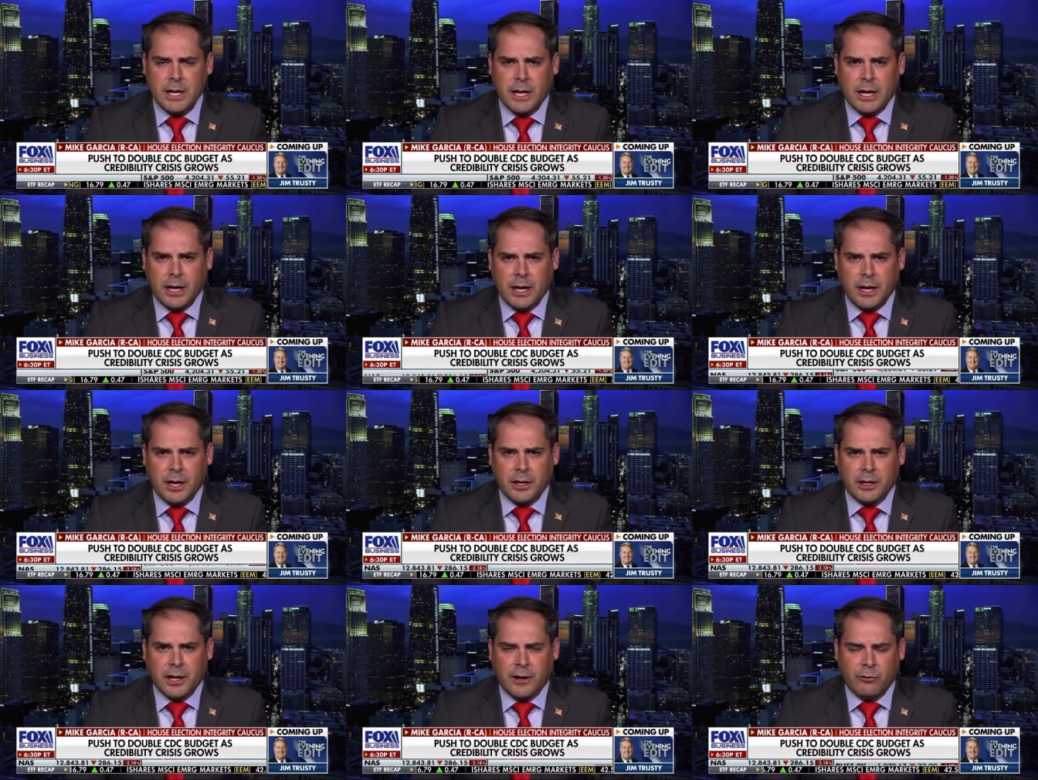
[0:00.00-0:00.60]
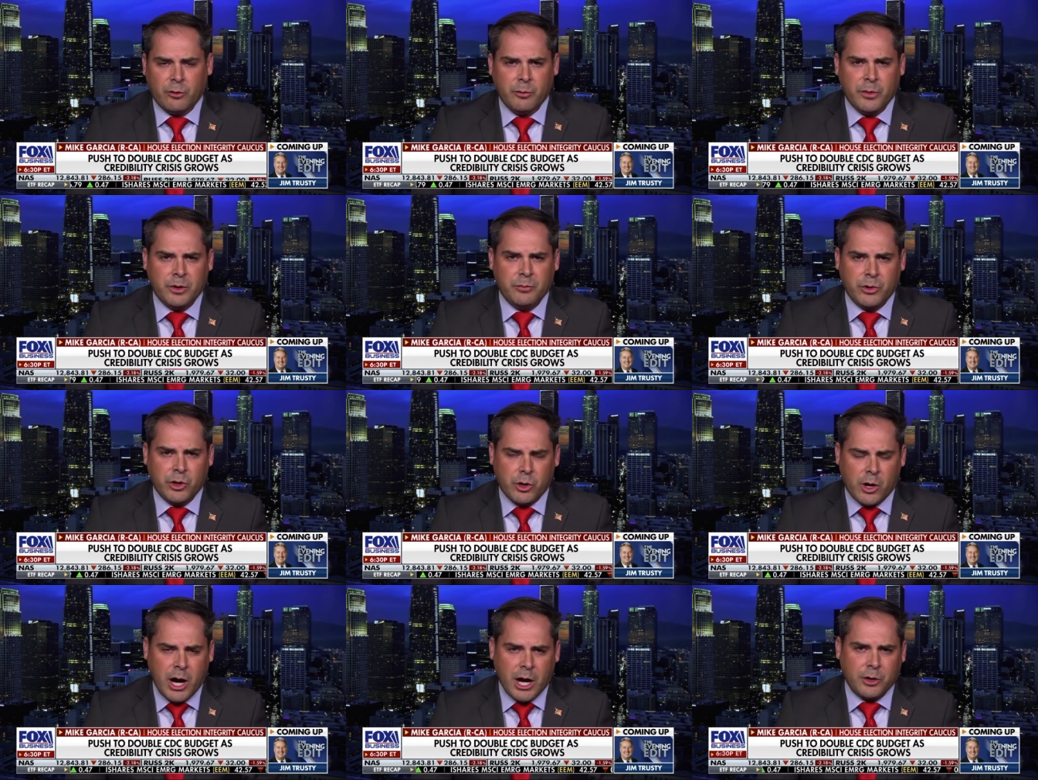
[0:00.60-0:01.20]
government
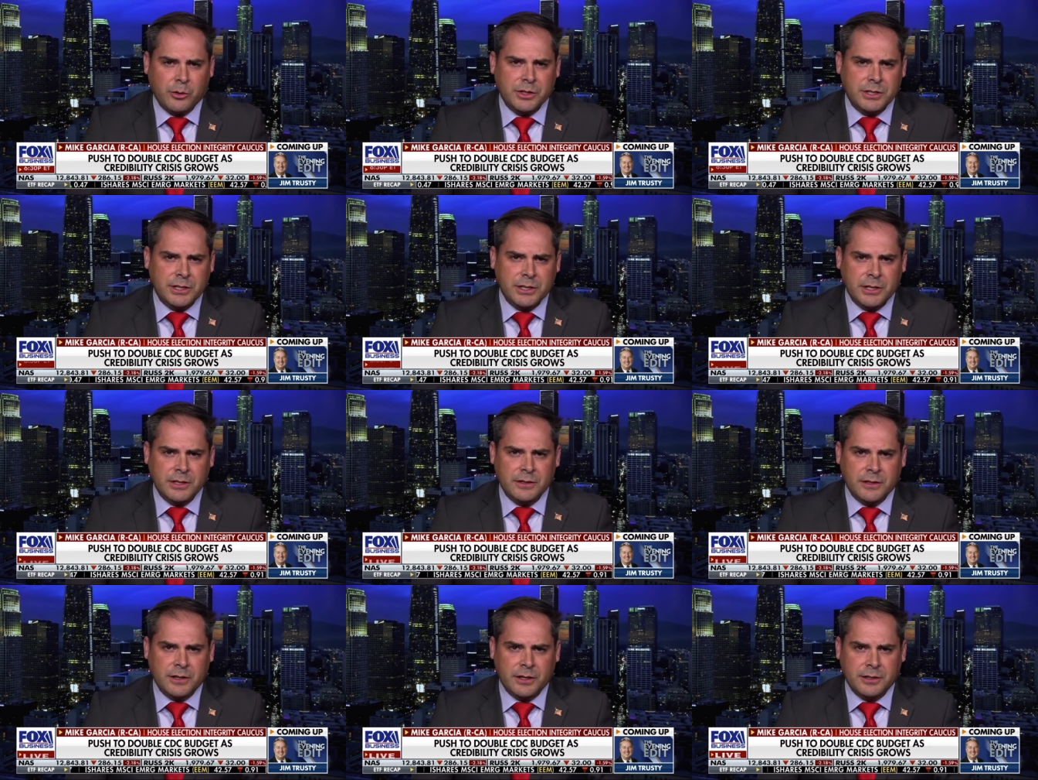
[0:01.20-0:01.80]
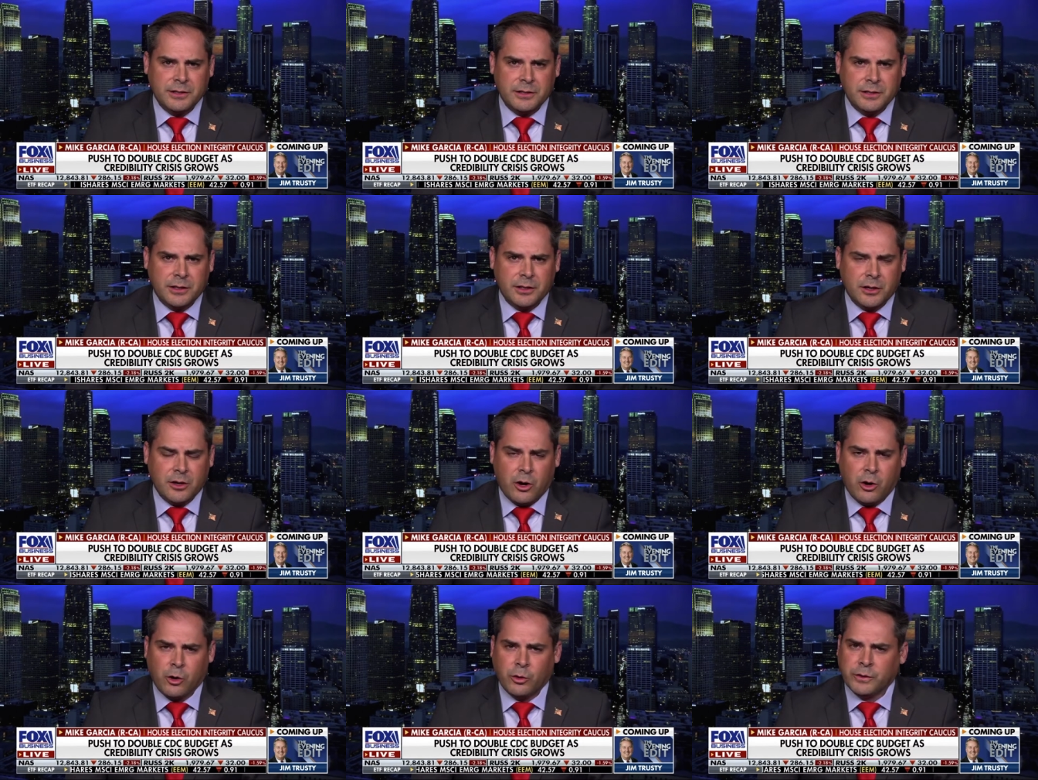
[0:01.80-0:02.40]
bureaucracies that
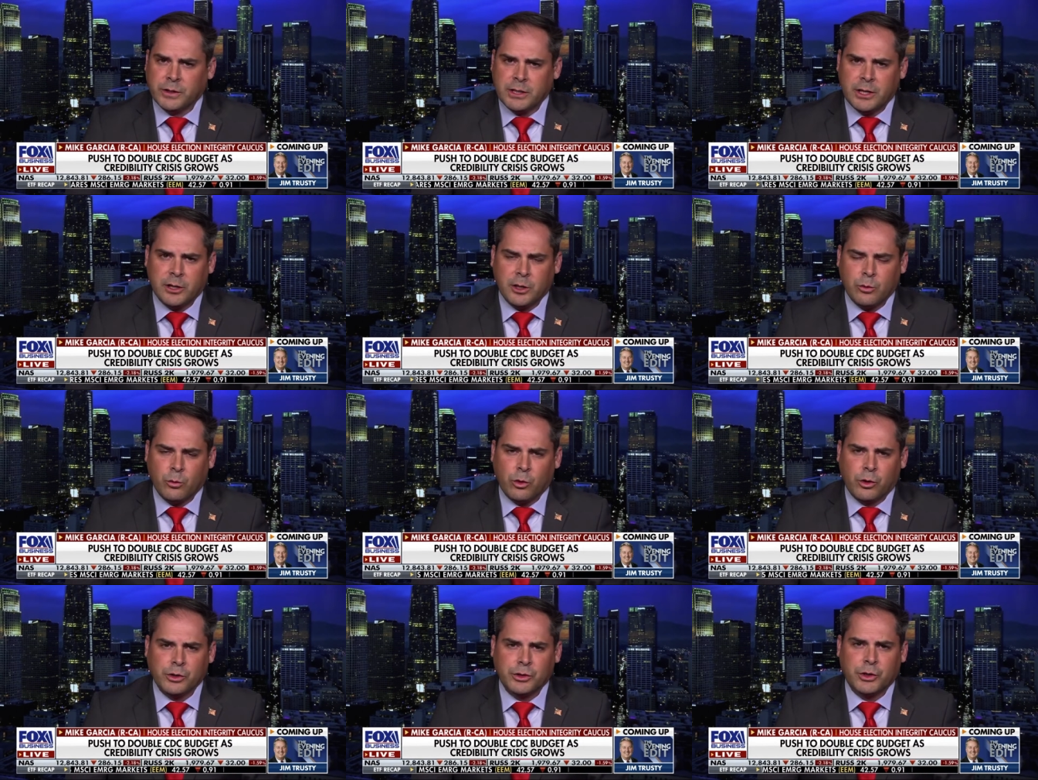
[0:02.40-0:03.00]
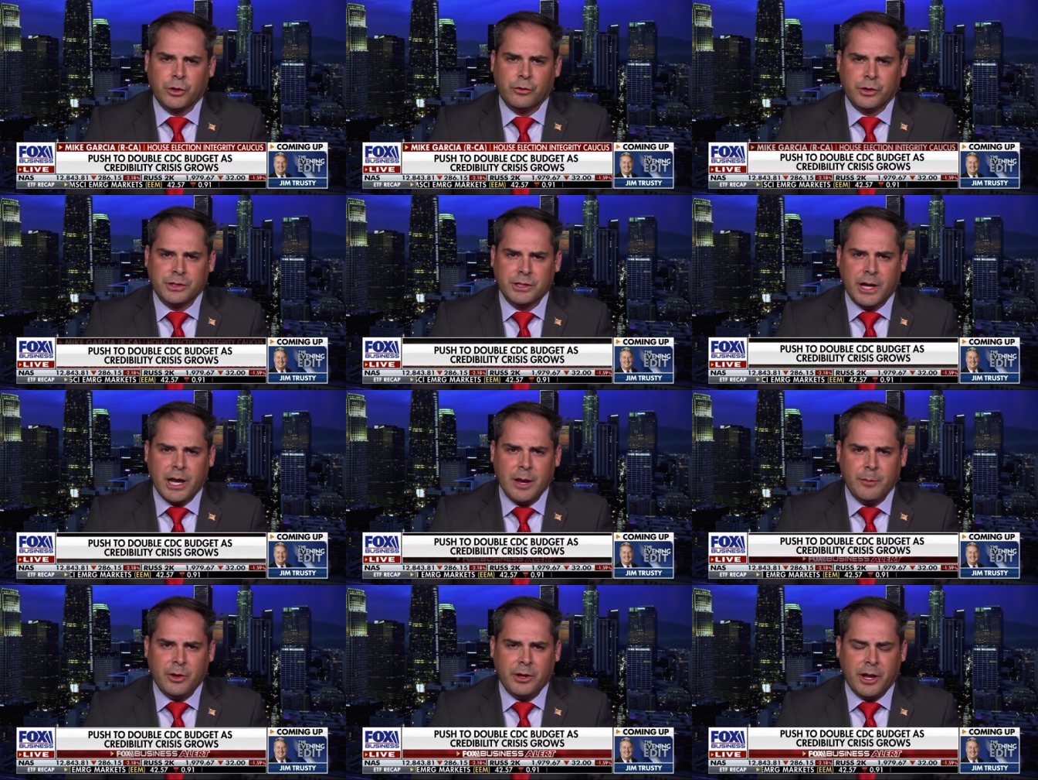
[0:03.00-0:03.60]
are only getting worse over
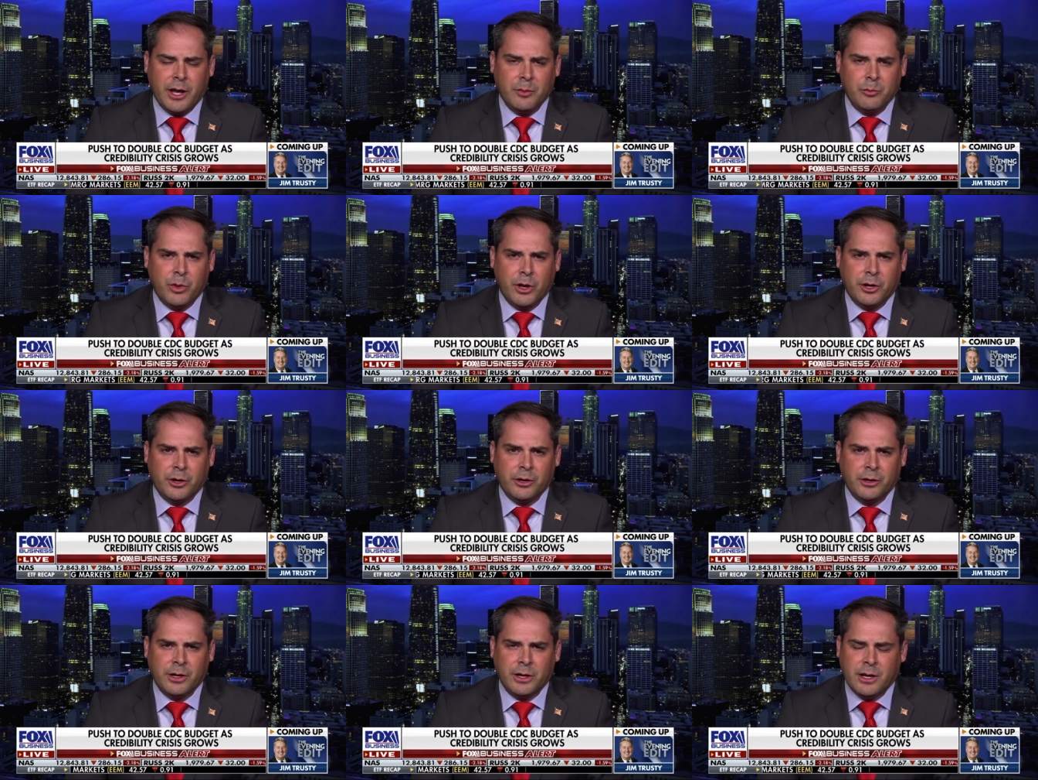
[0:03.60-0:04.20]
time and not better.